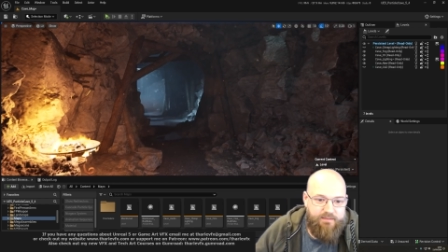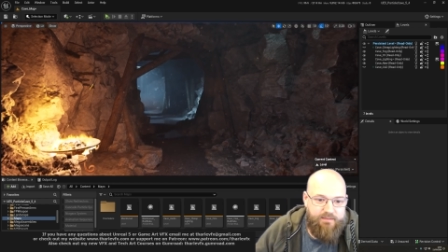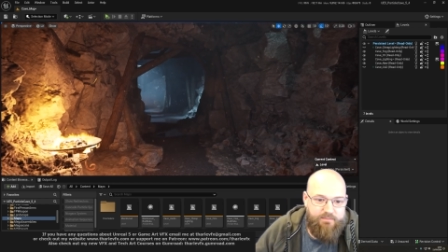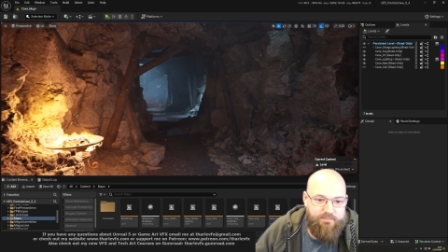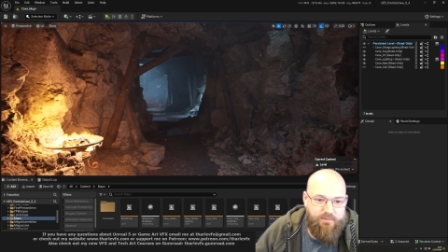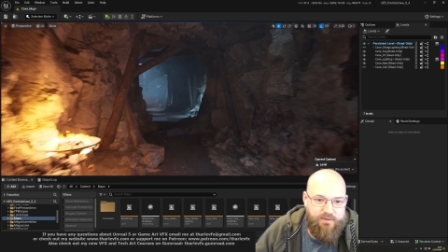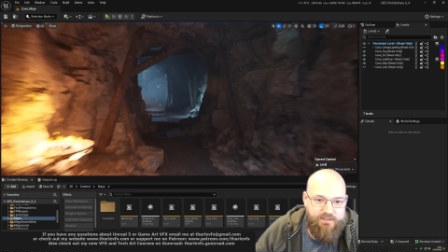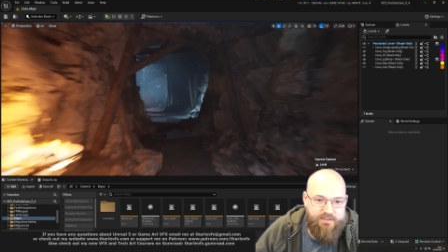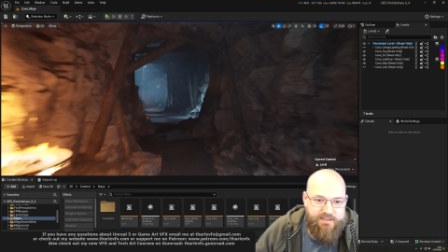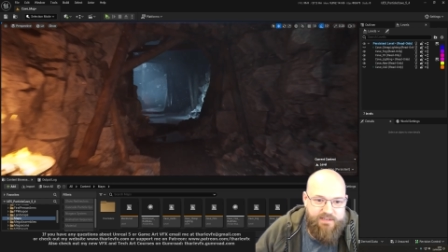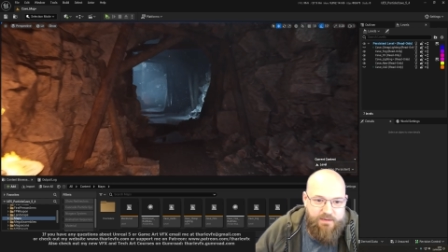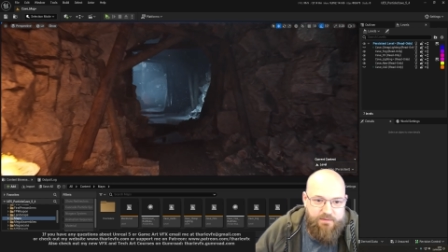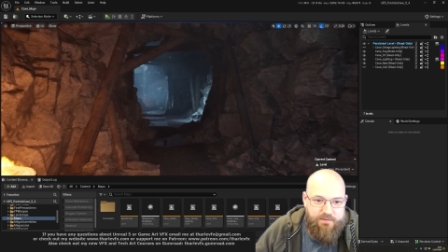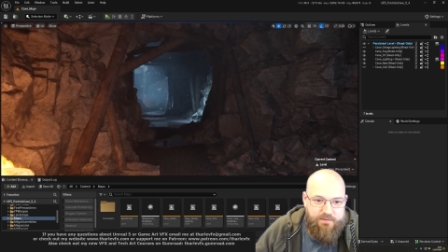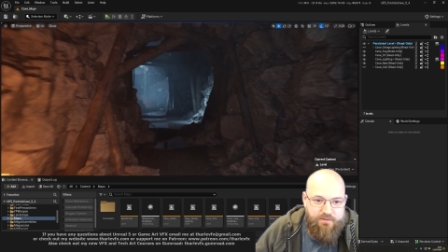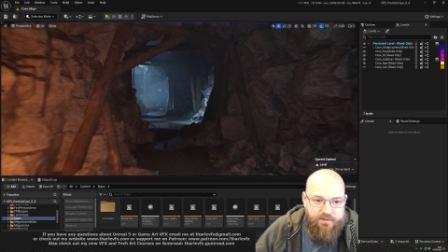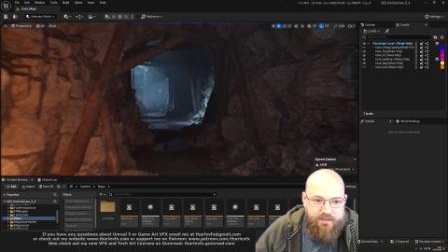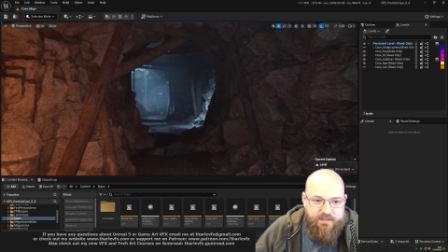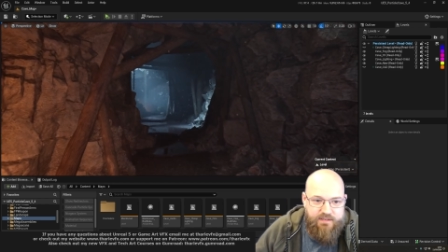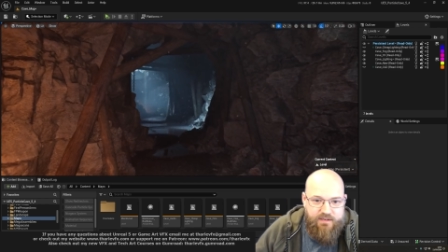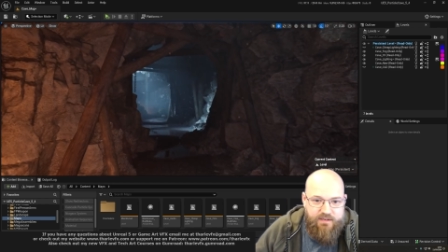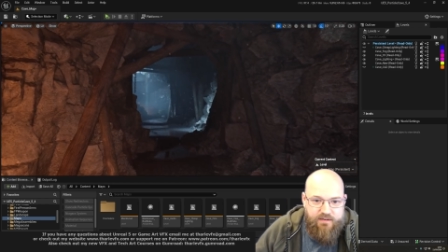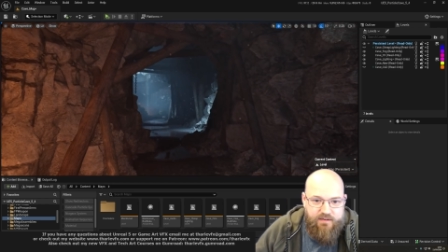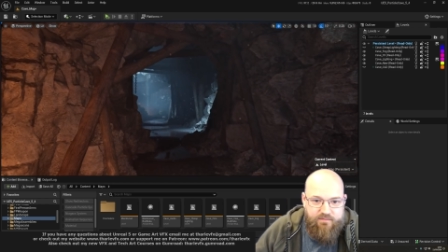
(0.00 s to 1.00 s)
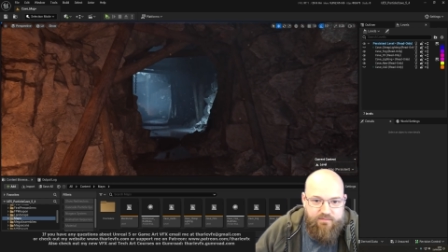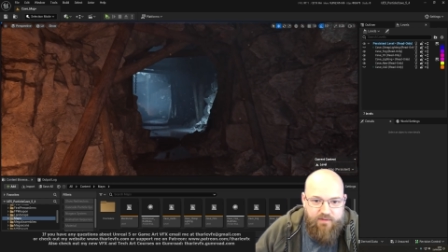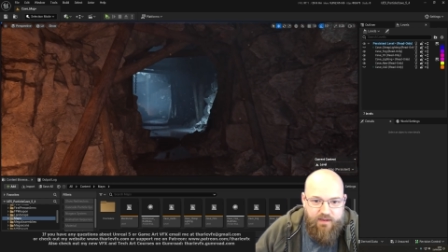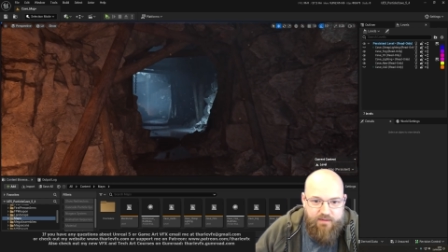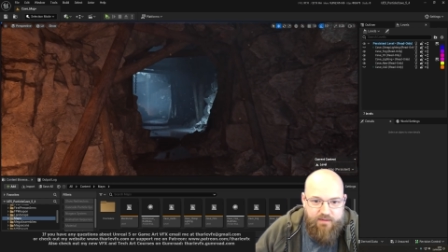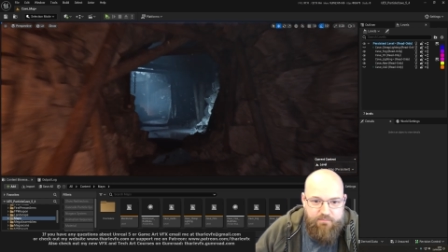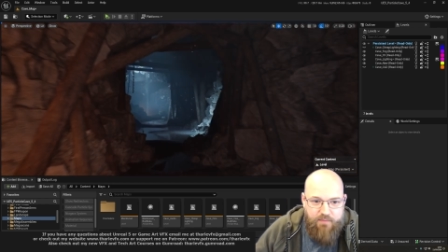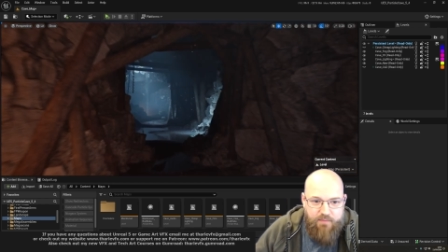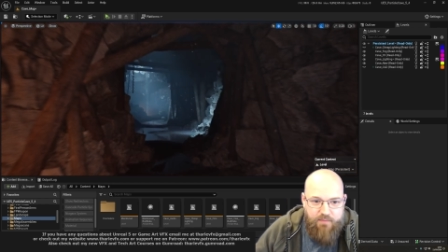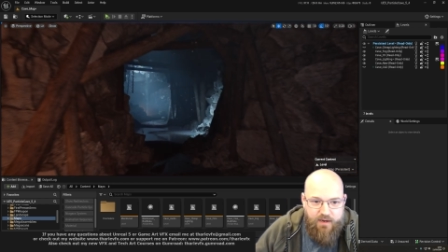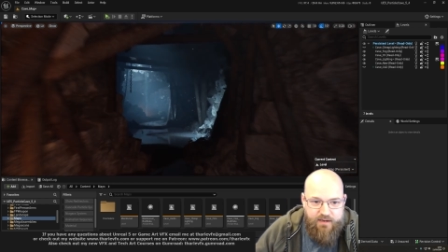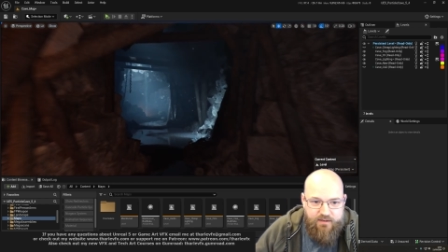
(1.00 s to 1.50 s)
Whereas now we've got this kind of like
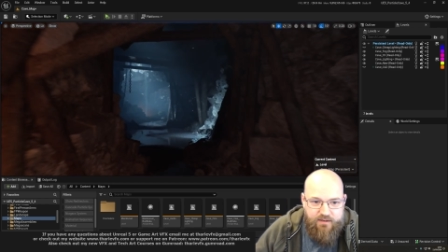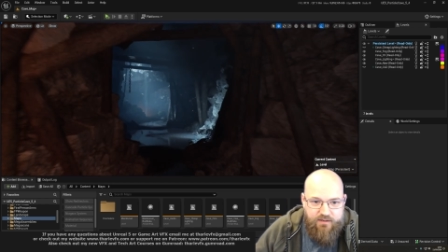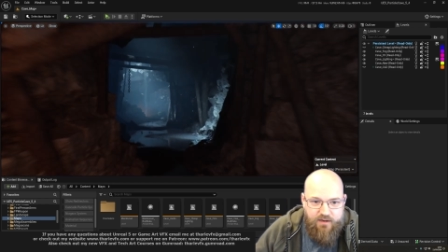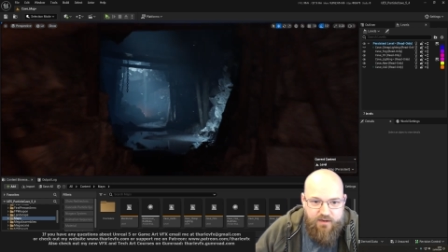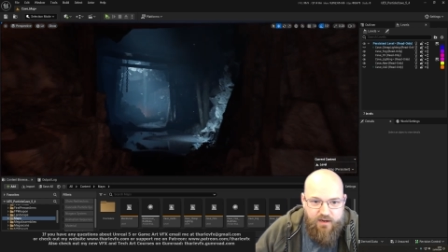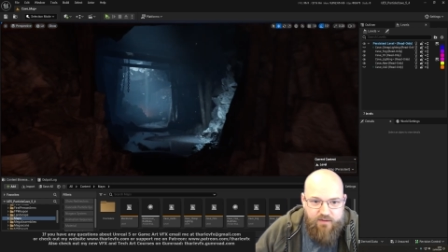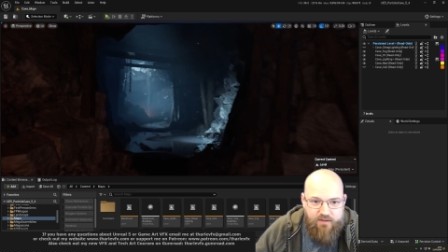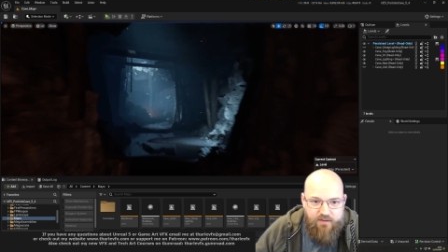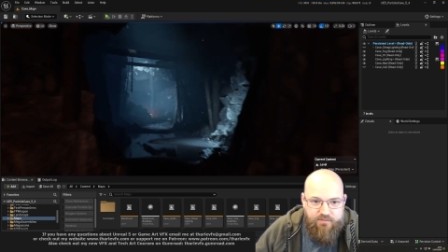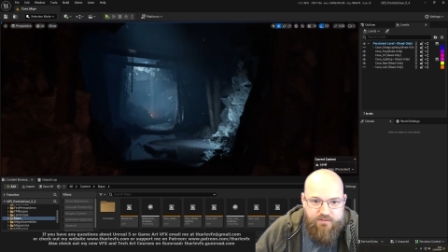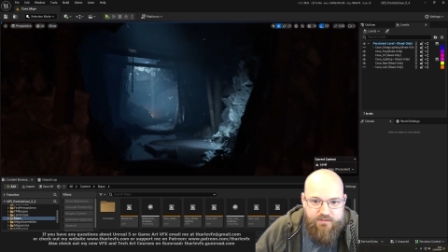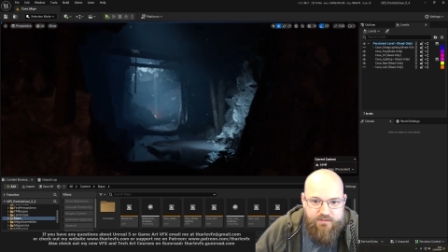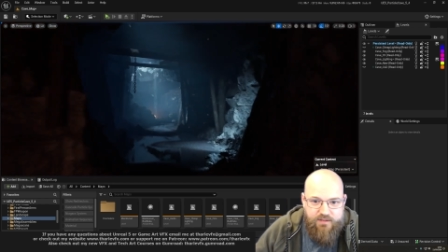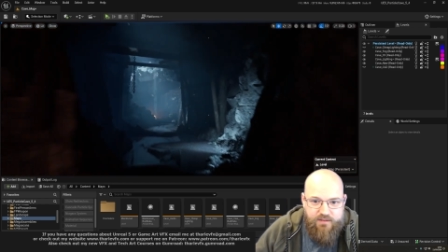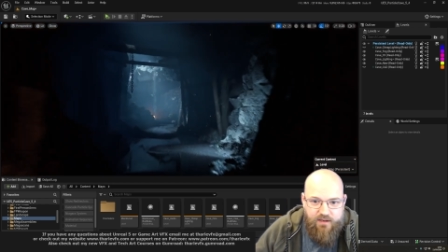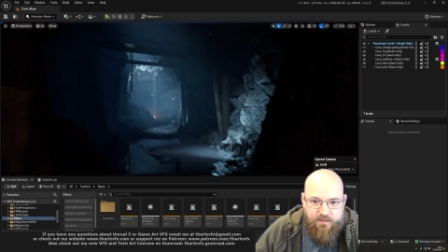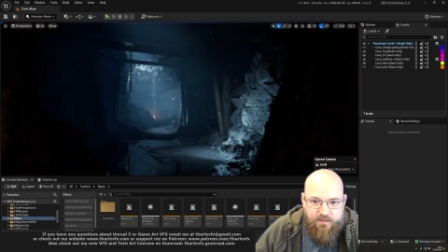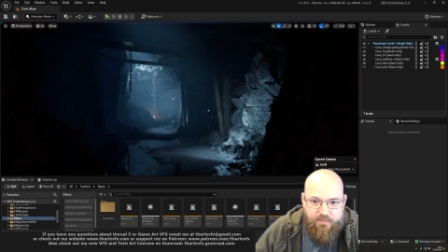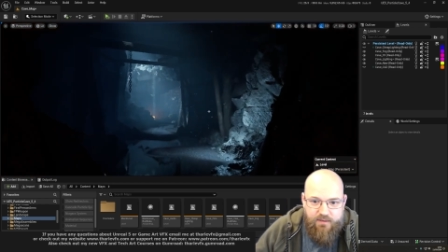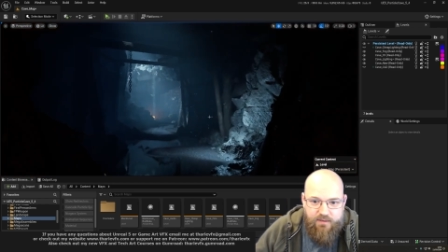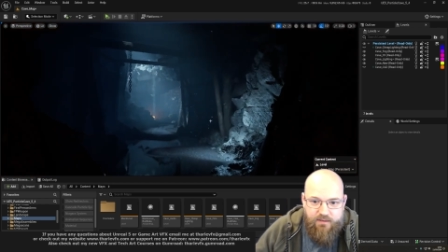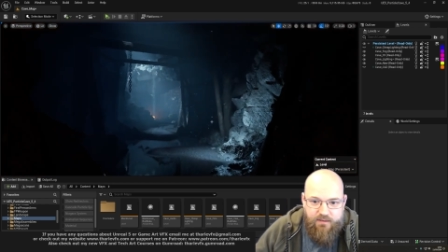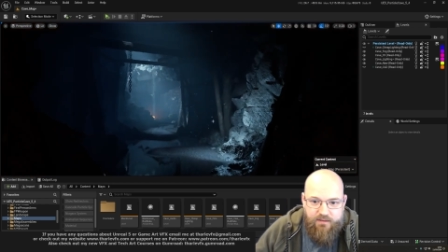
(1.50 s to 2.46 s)
mineshaft type